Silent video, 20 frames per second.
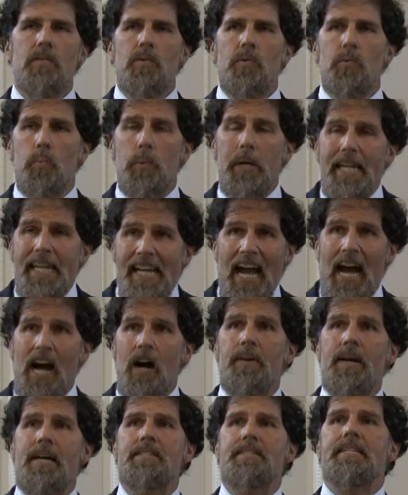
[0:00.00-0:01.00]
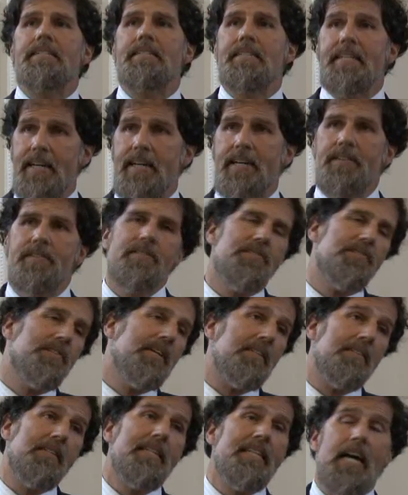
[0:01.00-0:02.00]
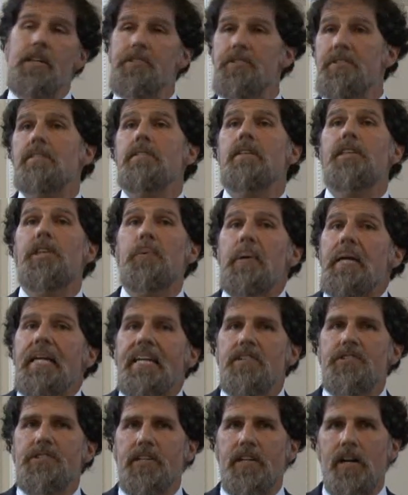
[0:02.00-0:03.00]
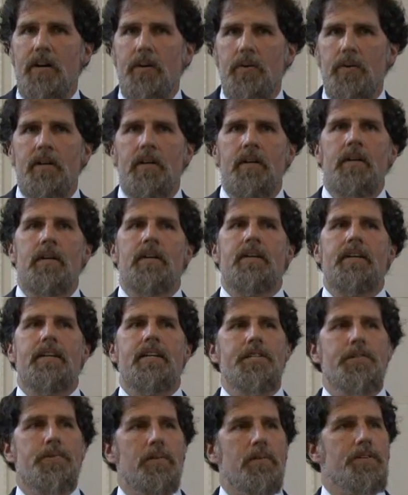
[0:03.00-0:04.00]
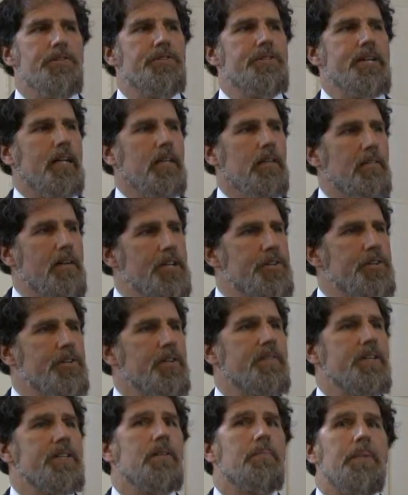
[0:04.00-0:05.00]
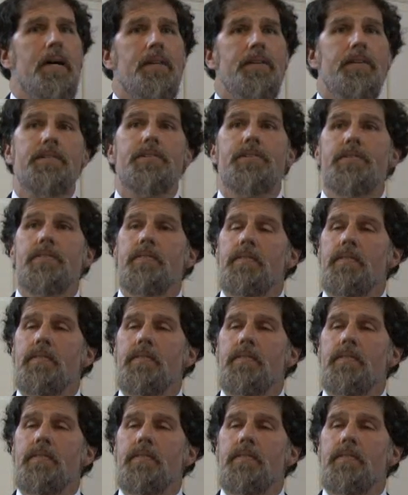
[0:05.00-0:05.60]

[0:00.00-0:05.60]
reading out, as he did 63 years ago, Israel's Declaration of Independence.